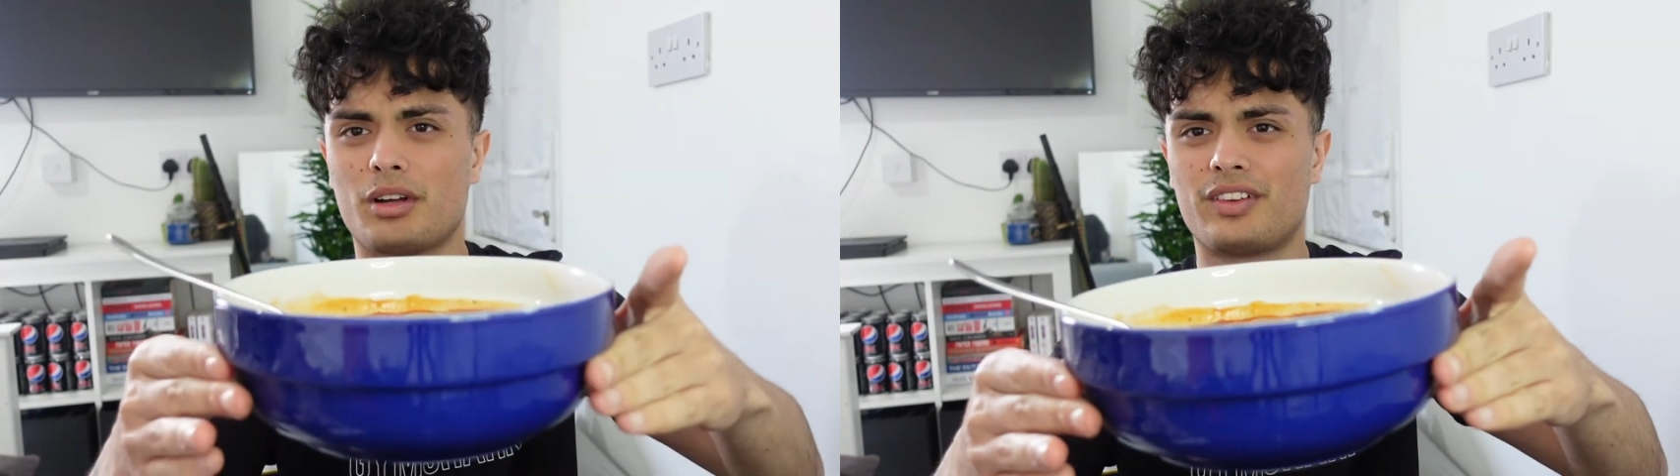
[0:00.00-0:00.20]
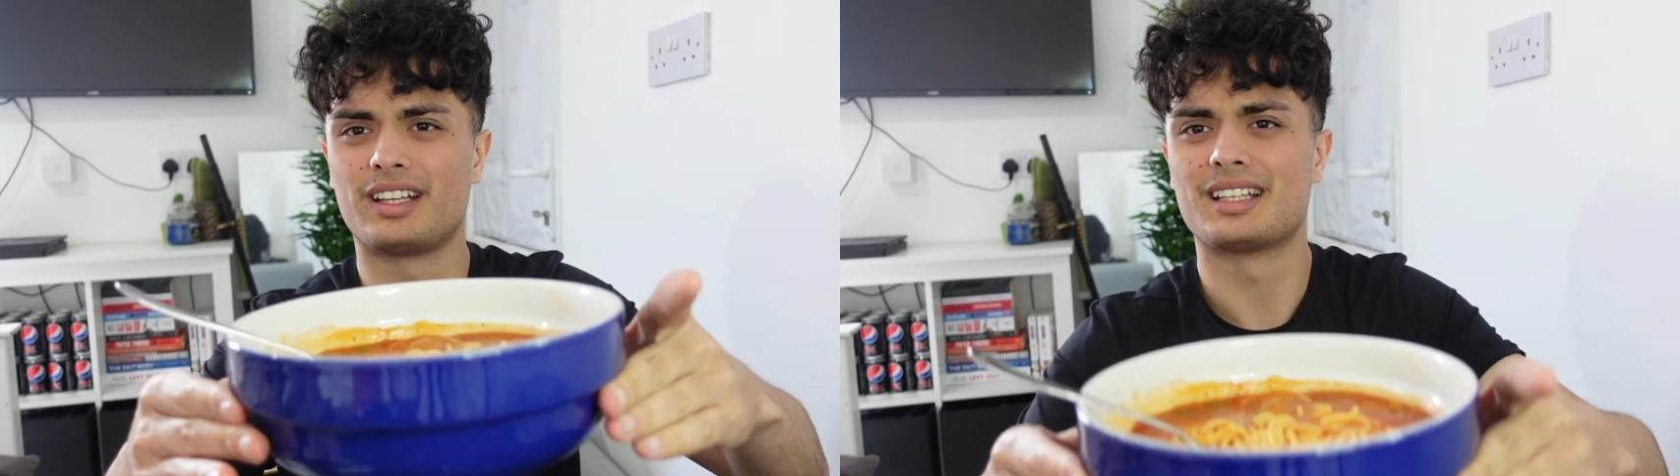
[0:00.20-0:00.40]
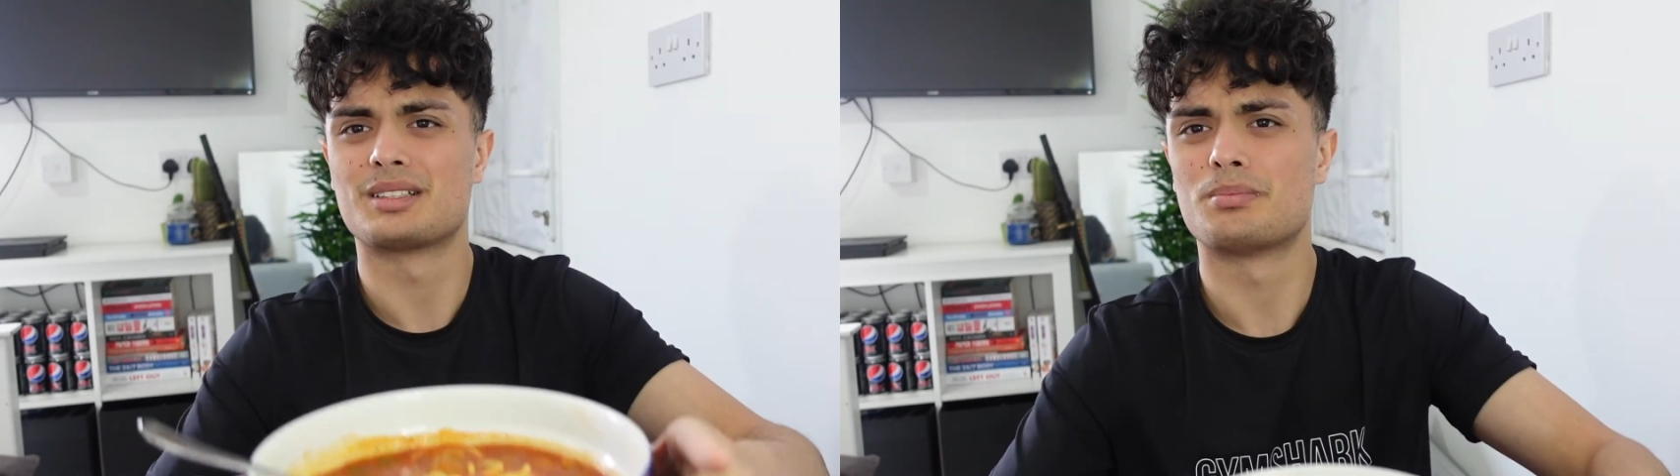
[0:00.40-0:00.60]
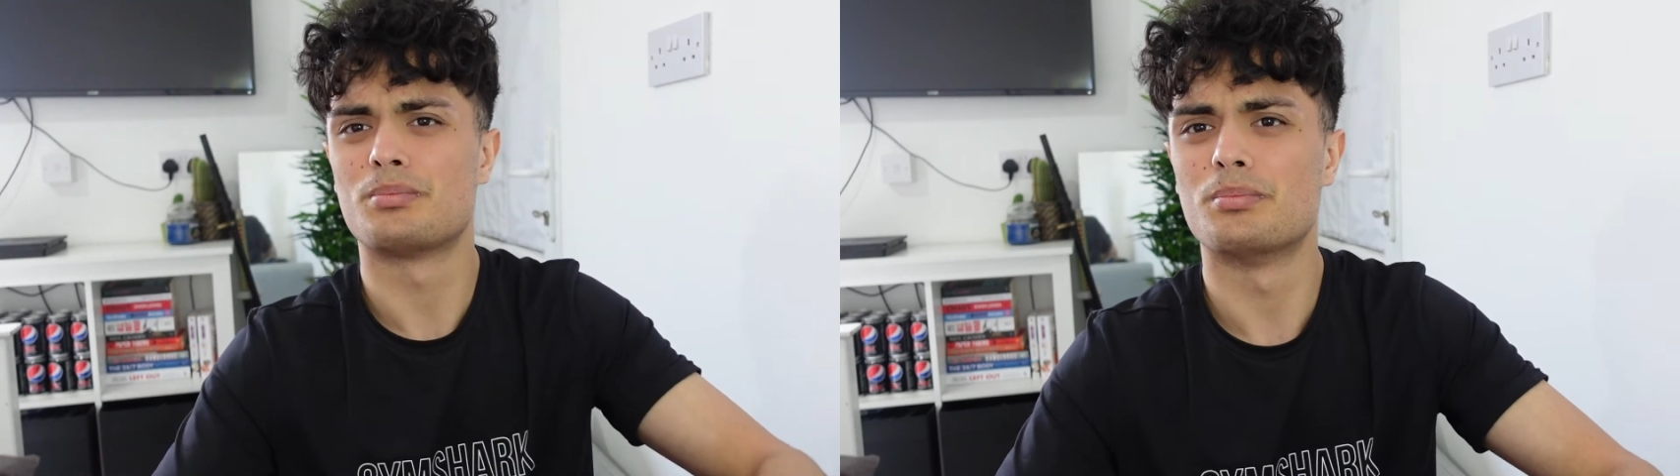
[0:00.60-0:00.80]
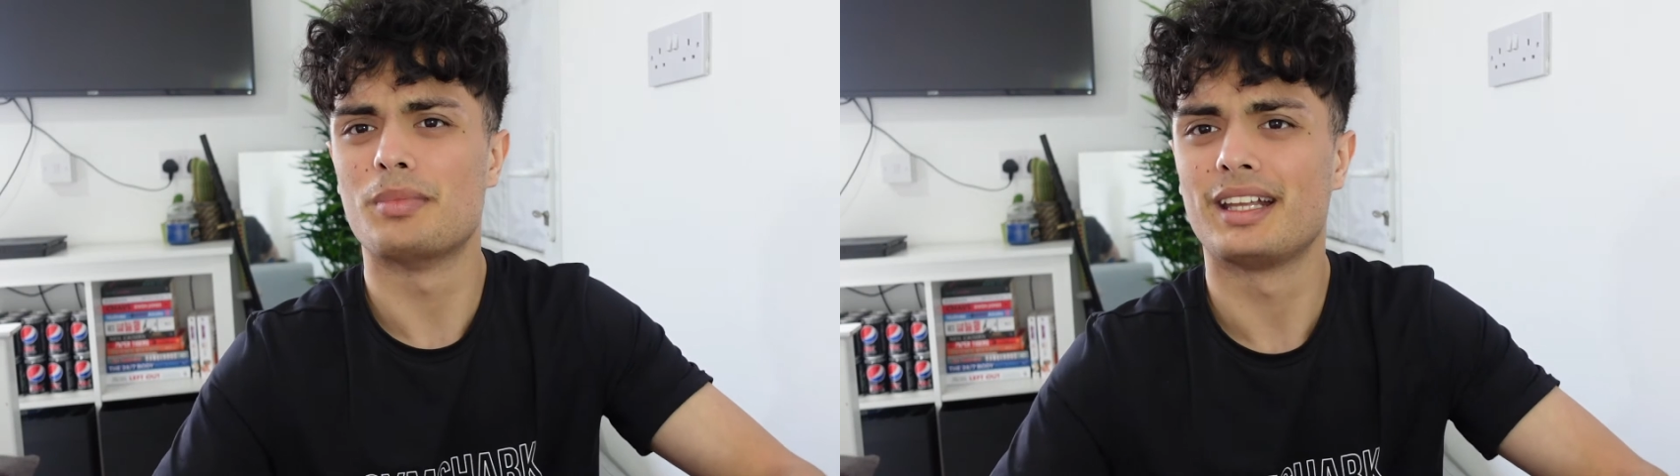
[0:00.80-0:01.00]
I think it's
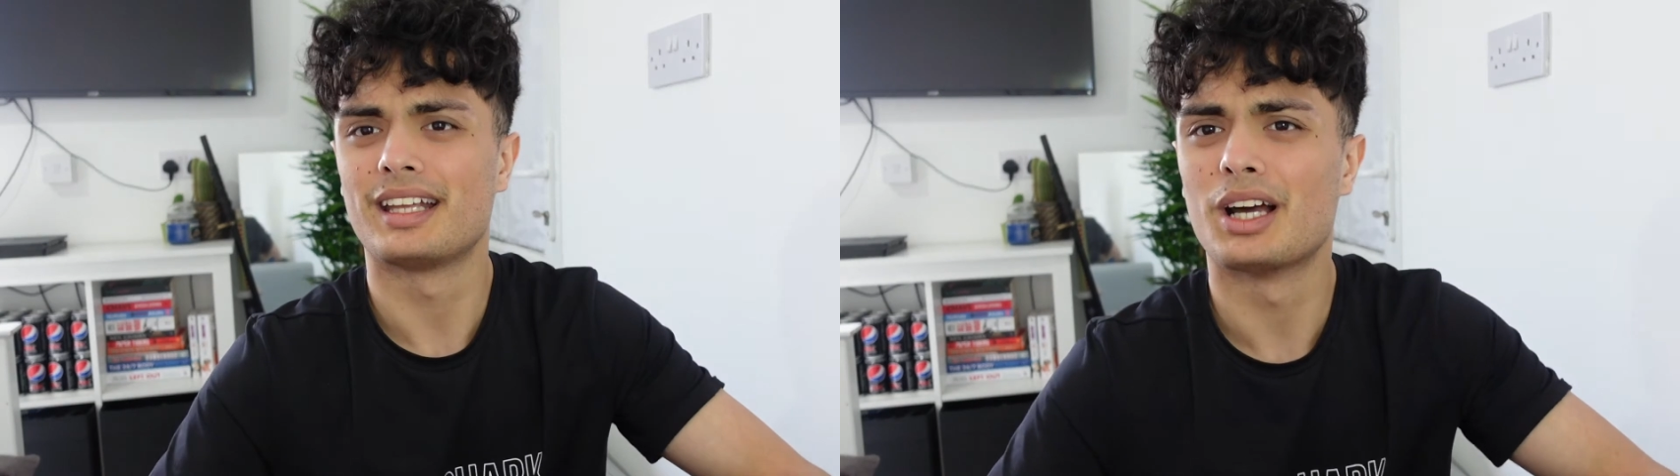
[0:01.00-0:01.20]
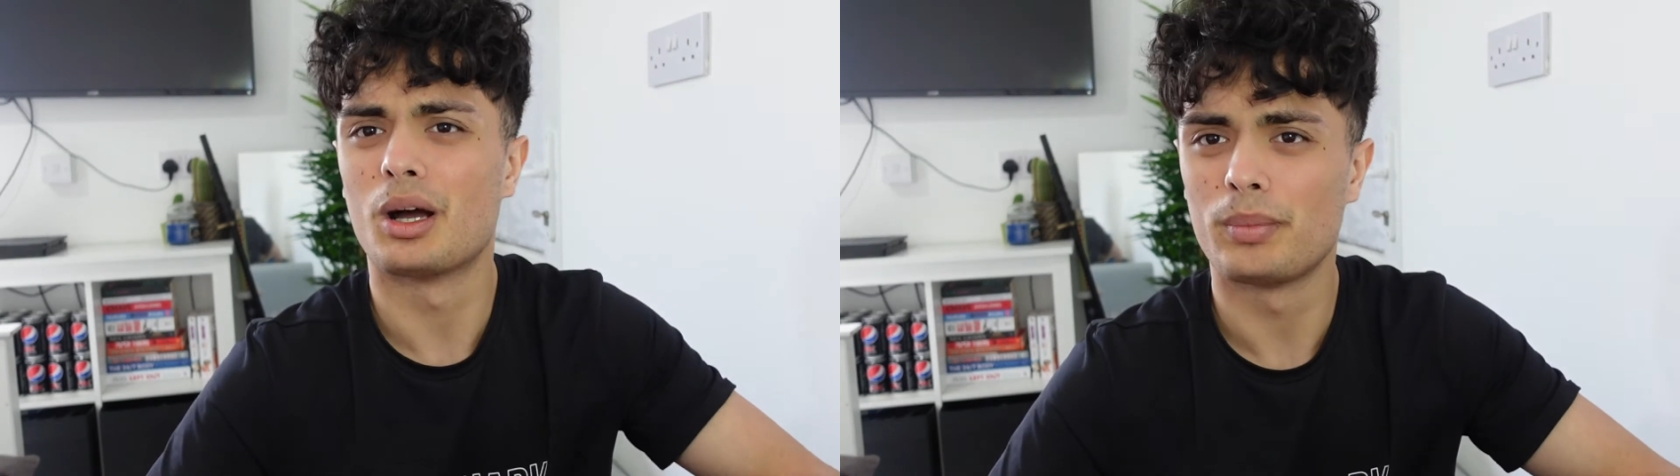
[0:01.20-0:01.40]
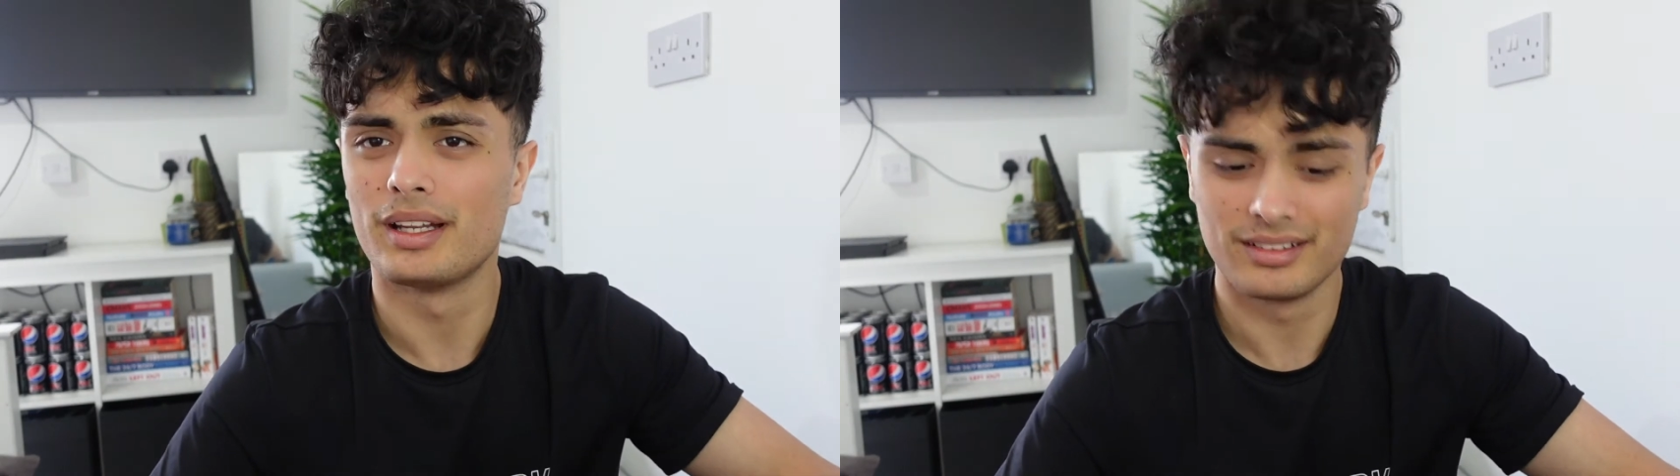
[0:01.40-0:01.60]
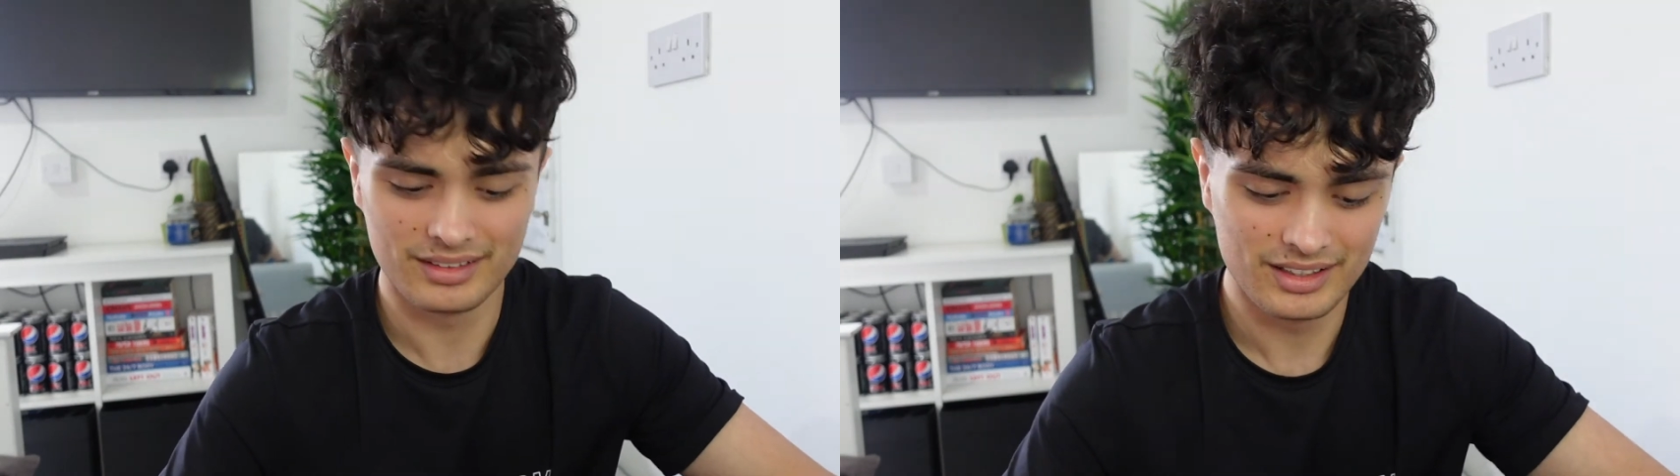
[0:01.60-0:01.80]
making up in